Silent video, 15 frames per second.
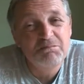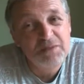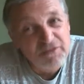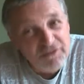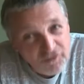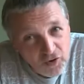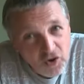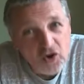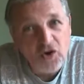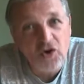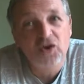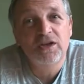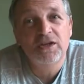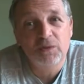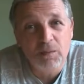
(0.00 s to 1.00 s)

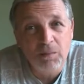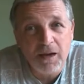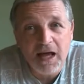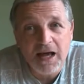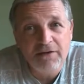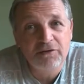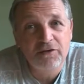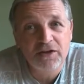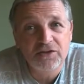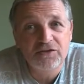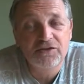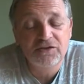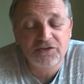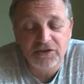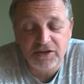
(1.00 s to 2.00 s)
before you apply for your
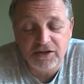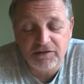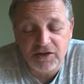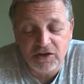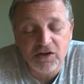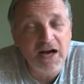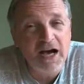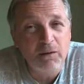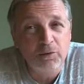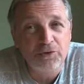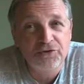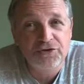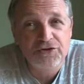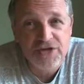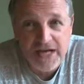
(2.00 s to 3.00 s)
certificate, I
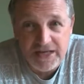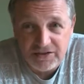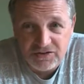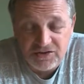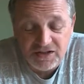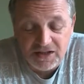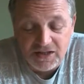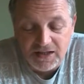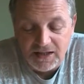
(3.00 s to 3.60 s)
would suggest.